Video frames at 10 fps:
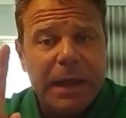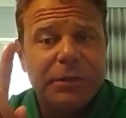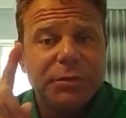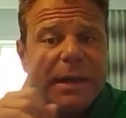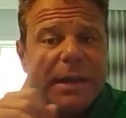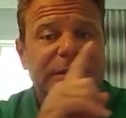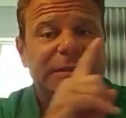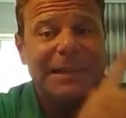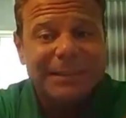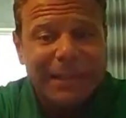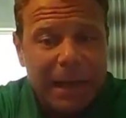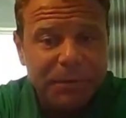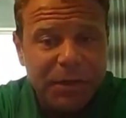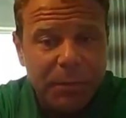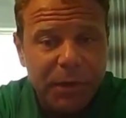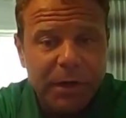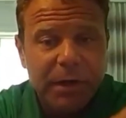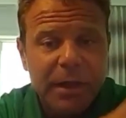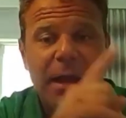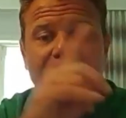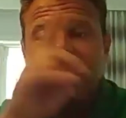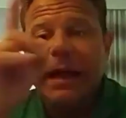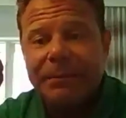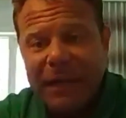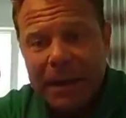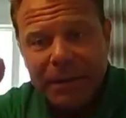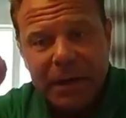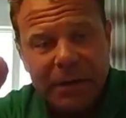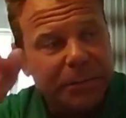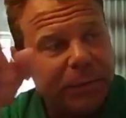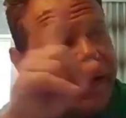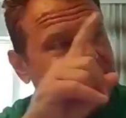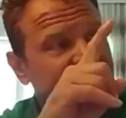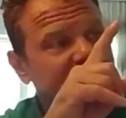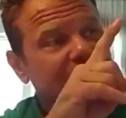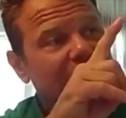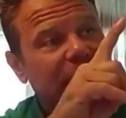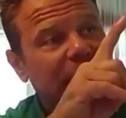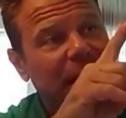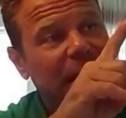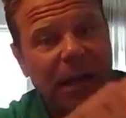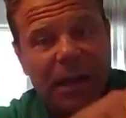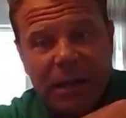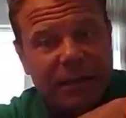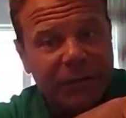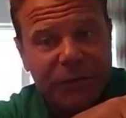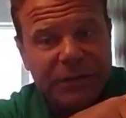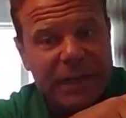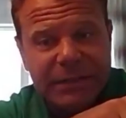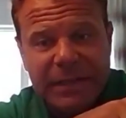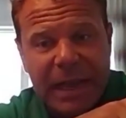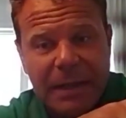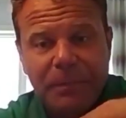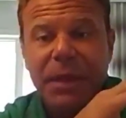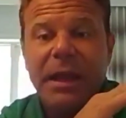I do not have a desktop somewhere, a laptop another place, a different desktop.